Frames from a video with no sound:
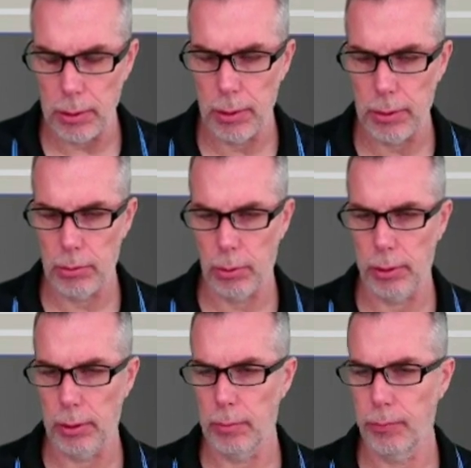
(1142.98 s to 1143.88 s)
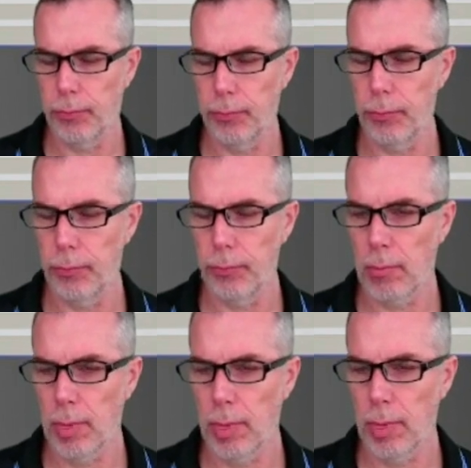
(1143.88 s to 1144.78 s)
distorted,
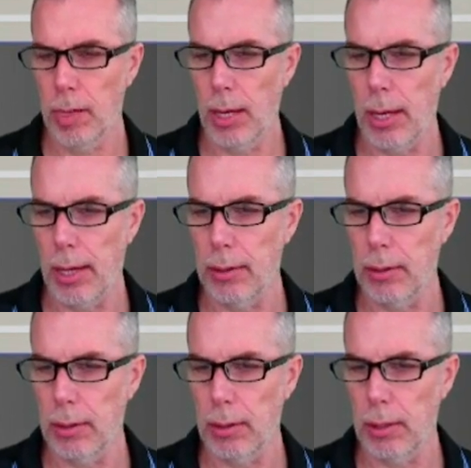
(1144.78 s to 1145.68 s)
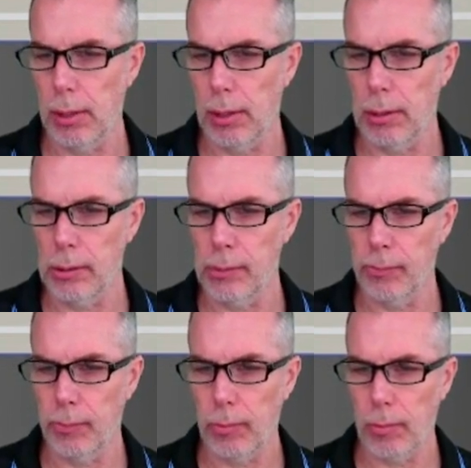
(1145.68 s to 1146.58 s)
and
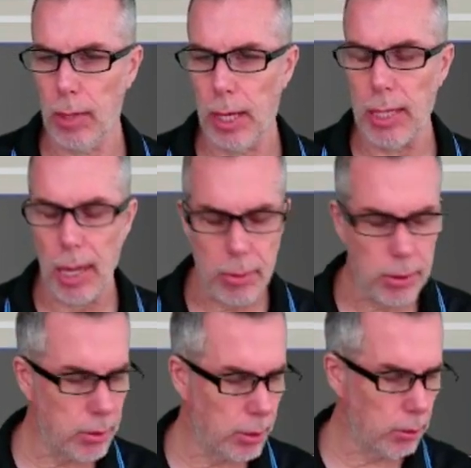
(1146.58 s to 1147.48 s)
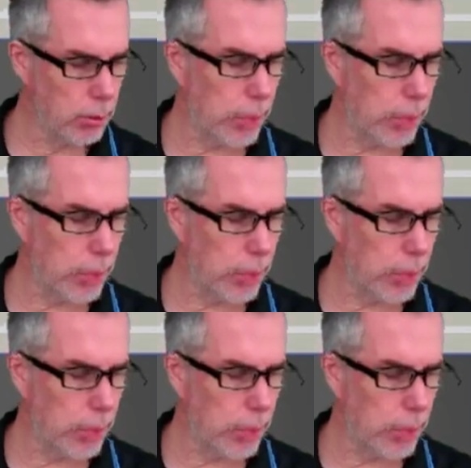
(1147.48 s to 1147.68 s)
any images that you're trying